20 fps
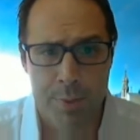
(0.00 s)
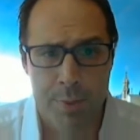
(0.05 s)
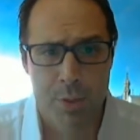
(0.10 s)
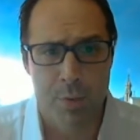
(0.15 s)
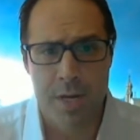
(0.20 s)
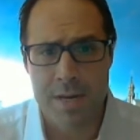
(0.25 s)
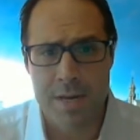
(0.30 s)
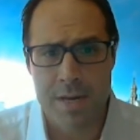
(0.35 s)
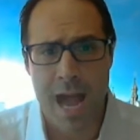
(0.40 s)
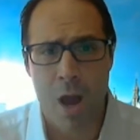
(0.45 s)

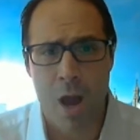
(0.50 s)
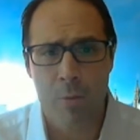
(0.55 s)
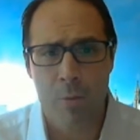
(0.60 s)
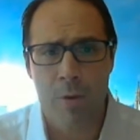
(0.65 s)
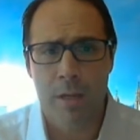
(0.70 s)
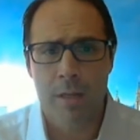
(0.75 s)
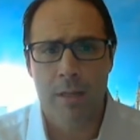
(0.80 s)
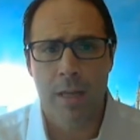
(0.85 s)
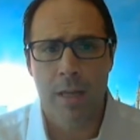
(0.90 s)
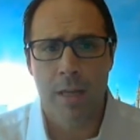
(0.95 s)
between
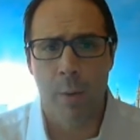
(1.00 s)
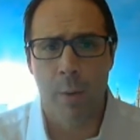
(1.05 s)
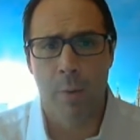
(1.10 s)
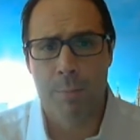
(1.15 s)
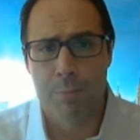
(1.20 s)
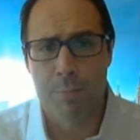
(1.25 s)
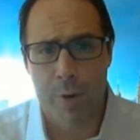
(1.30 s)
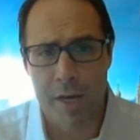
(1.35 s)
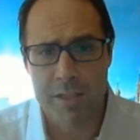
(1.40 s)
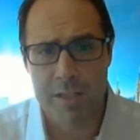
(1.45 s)
now and
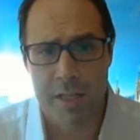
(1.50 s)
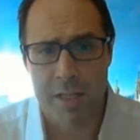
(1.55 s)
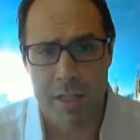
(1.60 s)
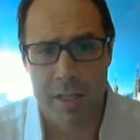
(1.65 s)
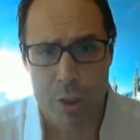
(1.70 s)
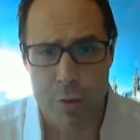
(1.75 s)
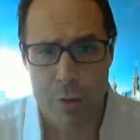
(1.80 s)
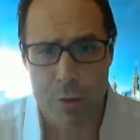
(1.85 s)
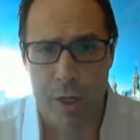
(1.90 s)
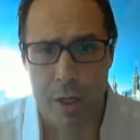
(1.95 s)
when Brexit
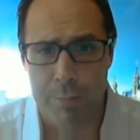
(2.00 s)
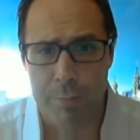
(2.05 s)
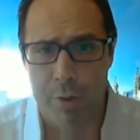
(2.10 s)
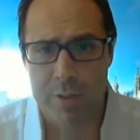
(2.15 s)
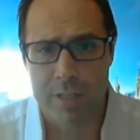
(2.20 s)
is triggered,